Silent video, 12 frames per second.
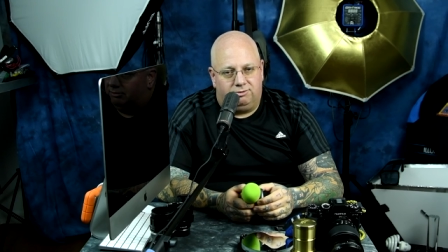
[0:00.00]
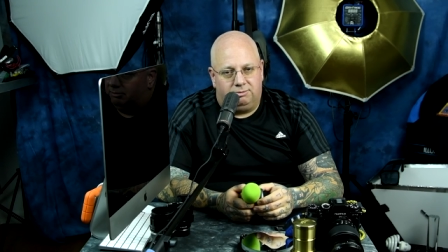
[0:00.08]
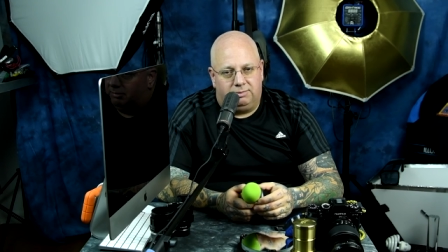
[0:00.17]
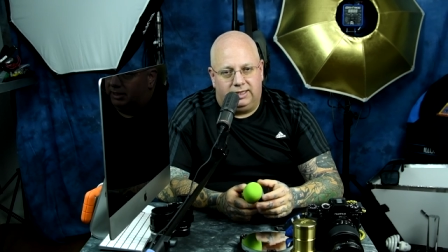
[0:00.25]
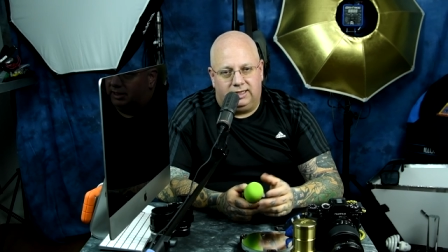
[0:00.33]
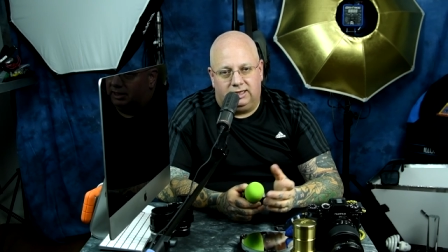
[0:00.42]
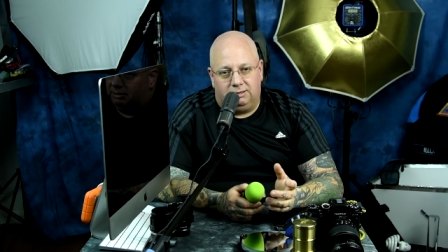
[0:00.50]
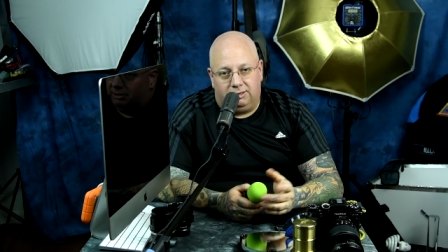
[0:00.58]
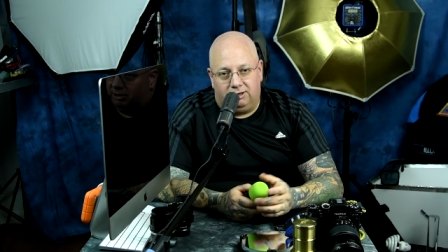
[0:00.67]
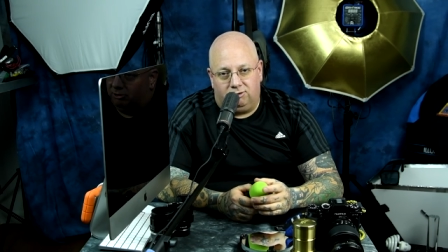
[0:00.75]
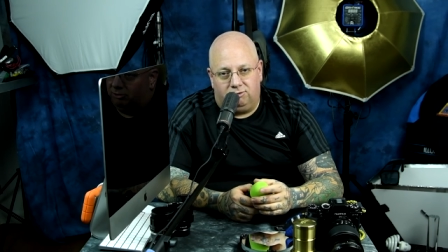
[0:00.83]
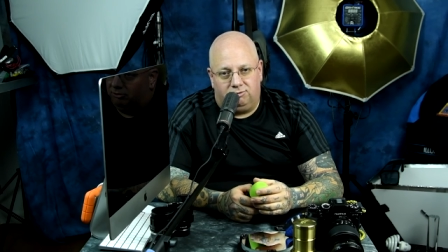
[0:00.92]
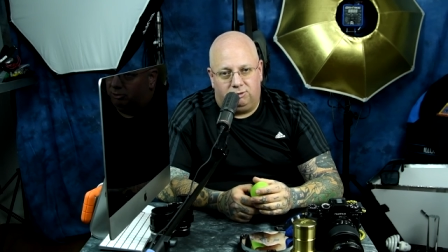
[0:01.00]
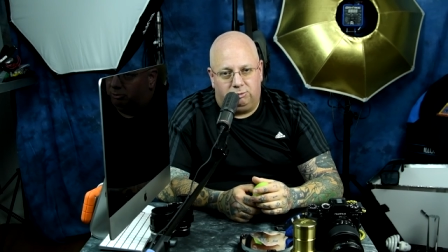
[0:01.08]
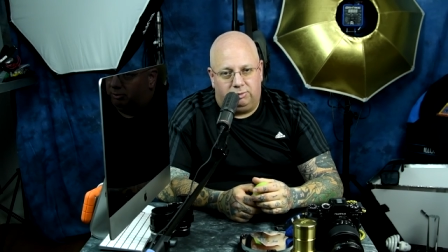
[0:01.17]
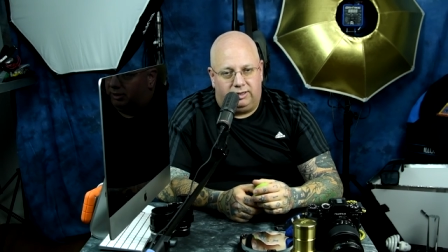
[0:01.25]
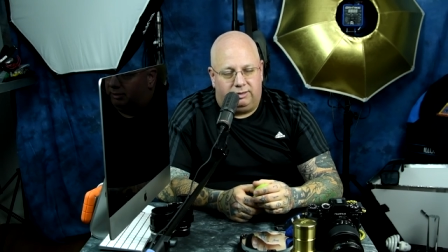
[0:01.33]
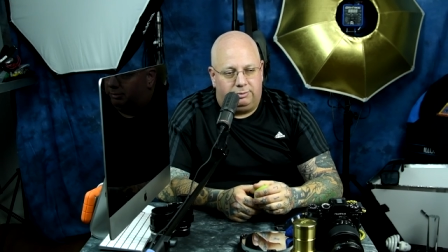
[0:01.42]
from making the
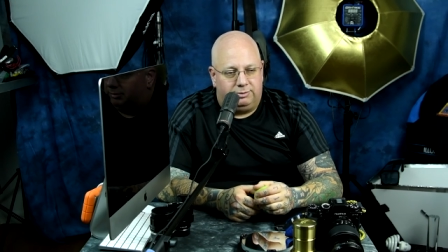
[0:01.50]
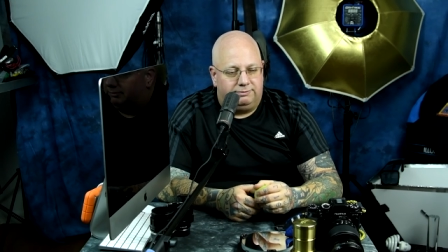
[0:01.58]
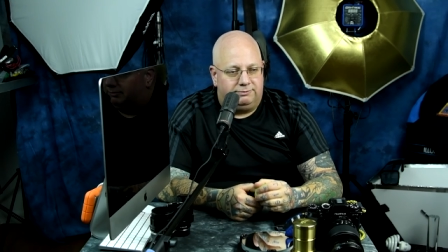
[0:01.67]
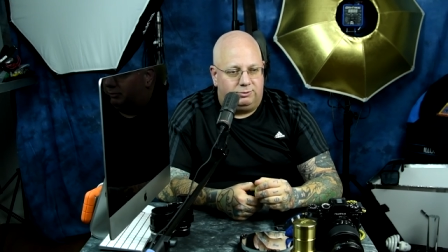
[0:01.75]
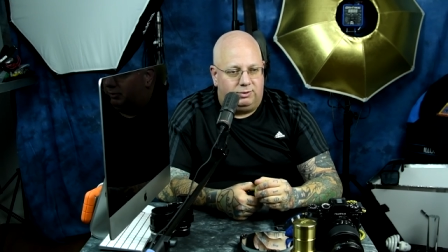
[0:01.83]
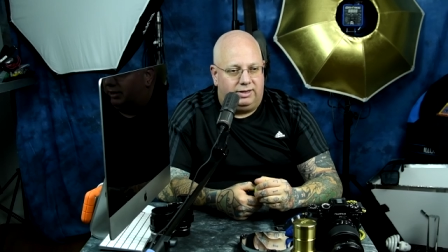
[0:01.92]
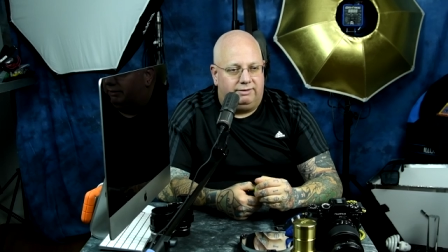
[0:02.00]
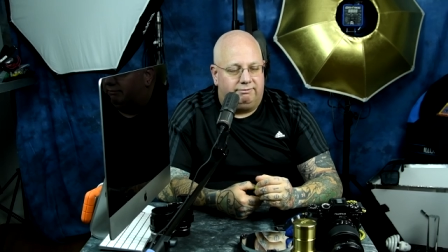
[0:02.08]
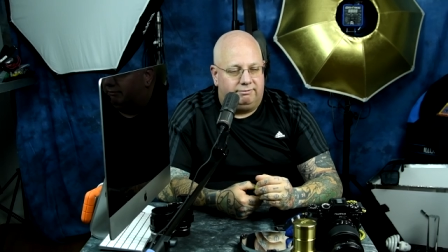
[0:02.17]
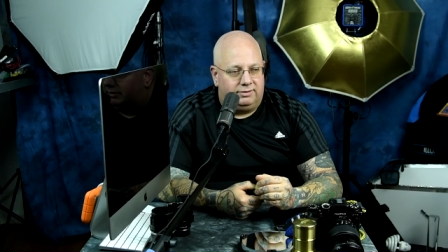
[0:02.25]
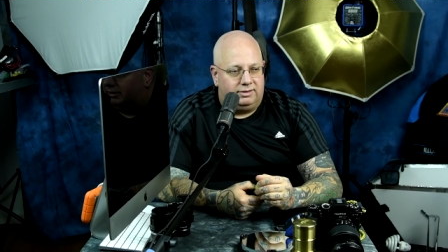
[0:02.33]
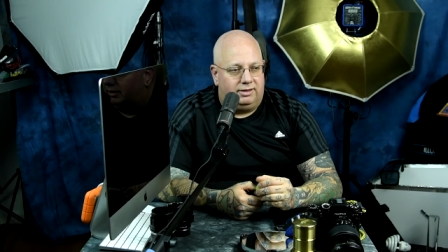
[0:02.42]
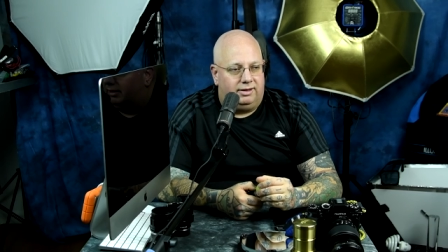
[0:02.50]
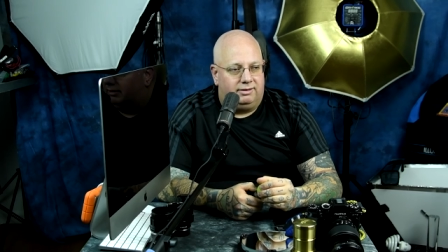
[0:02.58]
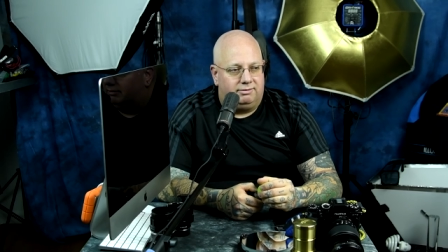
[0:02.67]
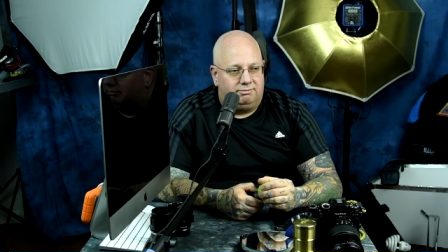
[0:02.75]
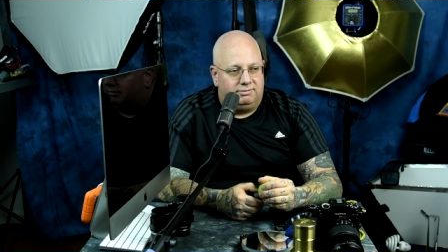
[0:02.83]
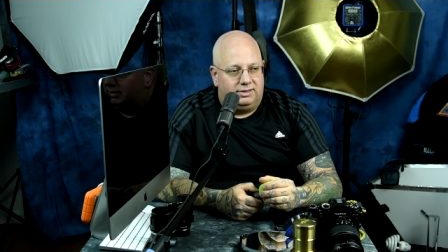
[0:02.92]
microphone pop, right? Yeah.
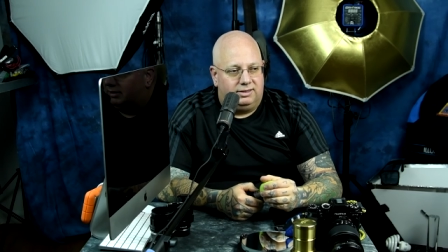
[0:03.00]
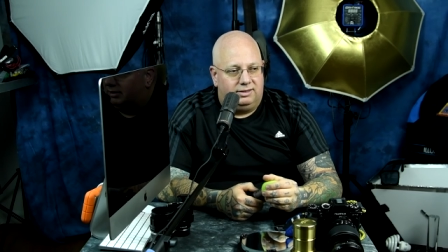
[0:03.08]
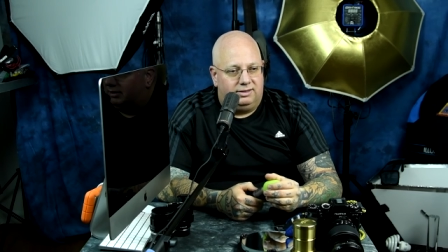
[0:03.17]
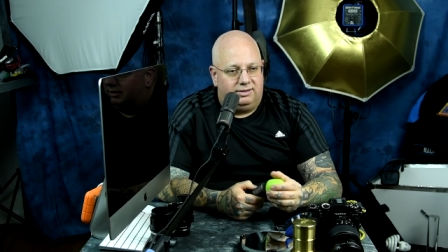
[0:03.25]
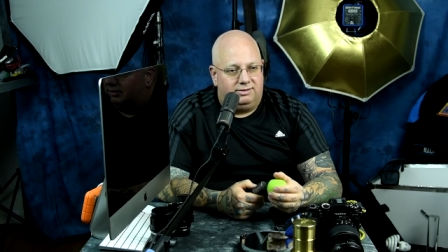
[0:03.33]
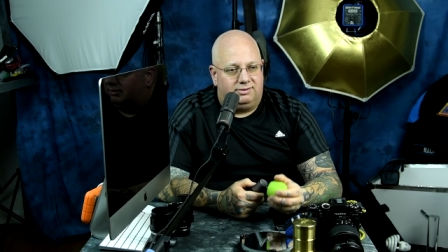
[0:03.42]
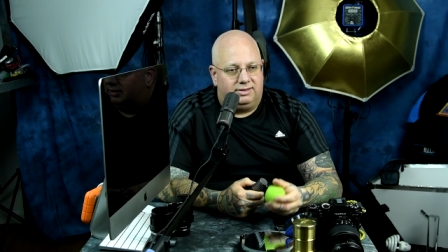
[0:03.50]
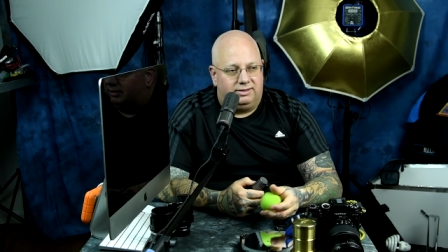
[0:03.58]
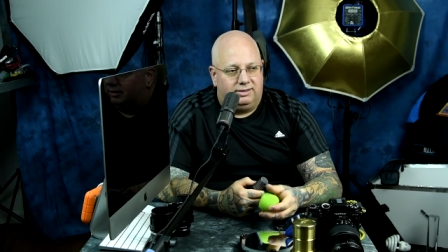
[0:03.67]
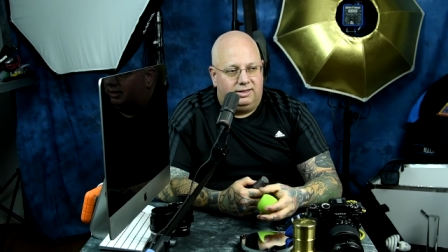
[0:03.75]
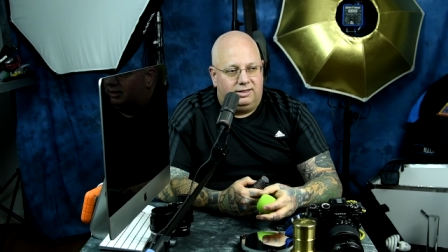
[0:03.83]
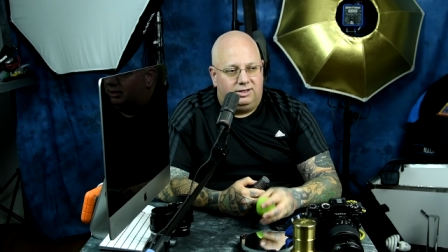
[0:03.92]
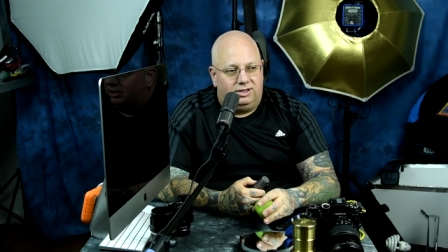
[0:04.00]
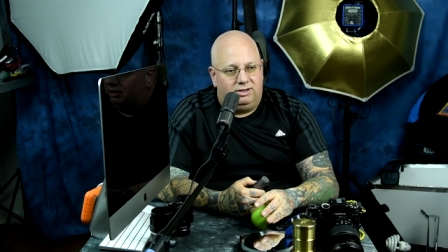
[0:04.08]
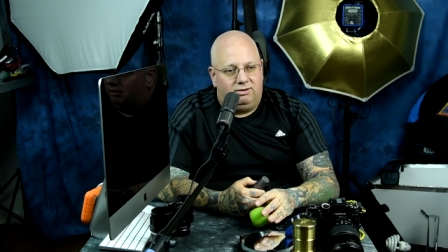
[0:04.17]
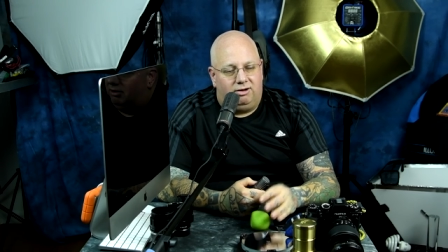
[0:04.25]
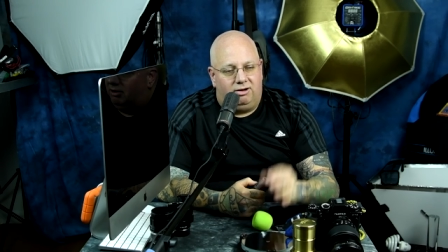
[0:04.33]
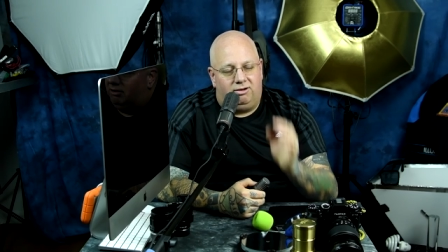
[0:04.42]
Hissing. You
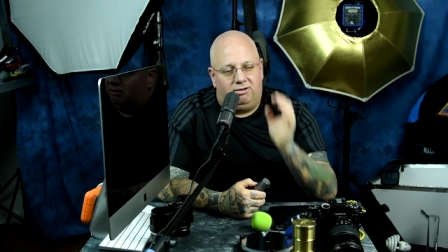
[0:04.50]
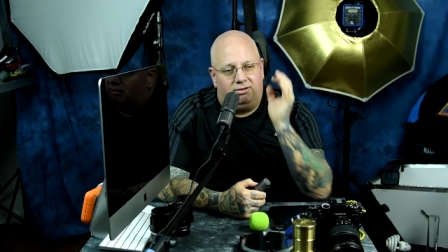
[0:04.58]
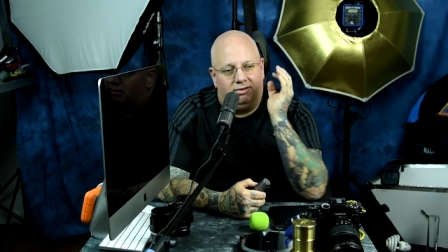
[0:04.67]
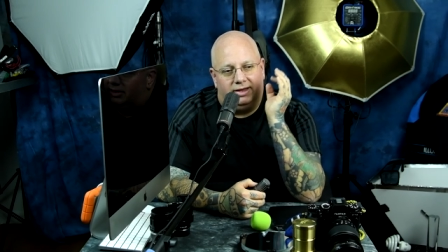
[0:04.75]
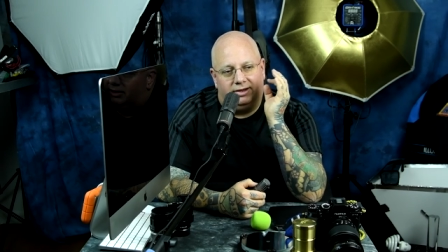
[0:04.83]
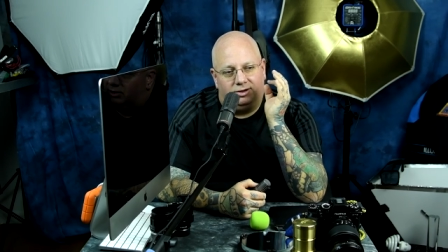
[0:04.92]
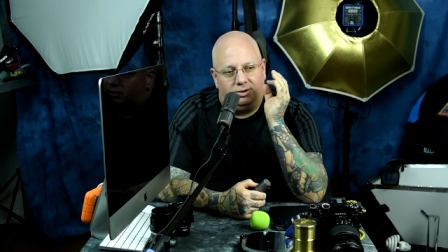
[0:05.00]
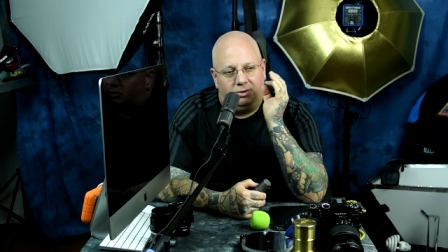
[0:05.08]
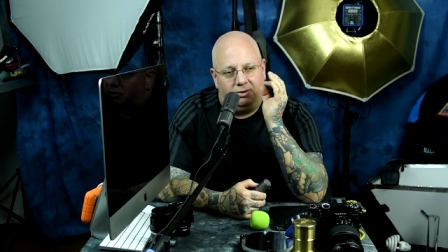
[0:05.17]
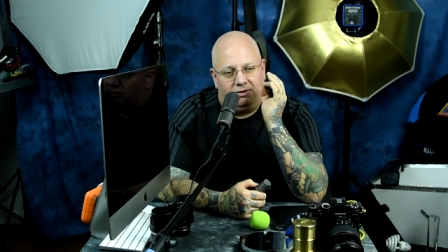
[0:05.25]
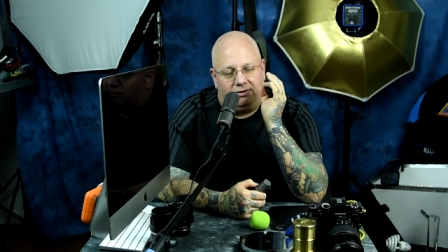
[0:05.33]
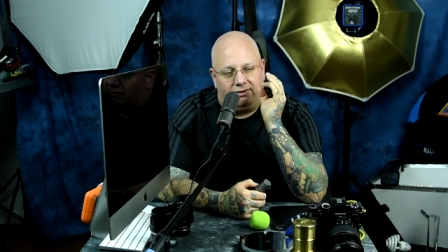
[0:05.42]
know, all that noise.